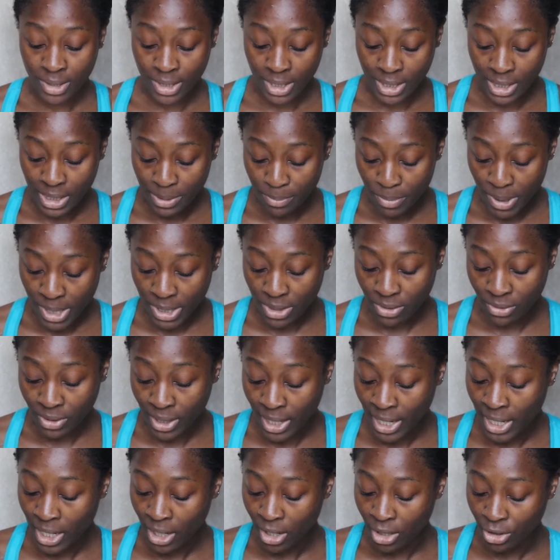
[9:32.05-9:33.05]
This is based on
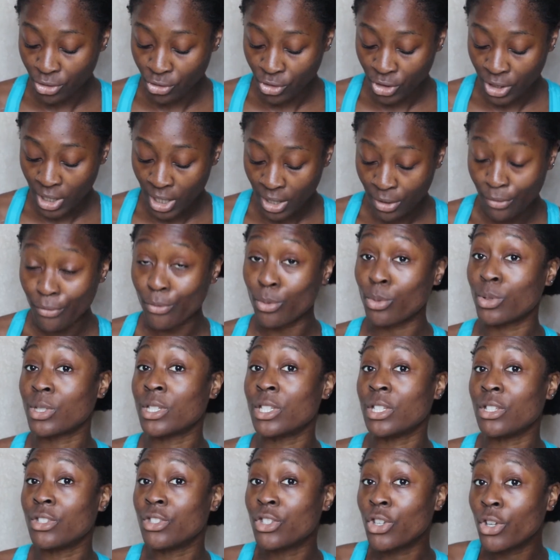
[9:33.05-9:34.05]

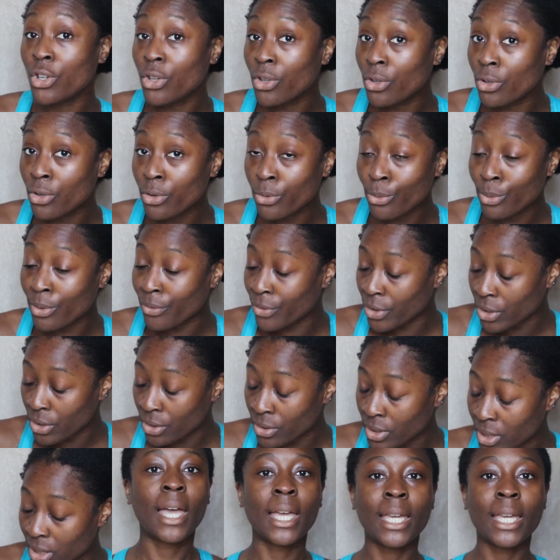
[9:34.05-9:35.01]
842 reviews.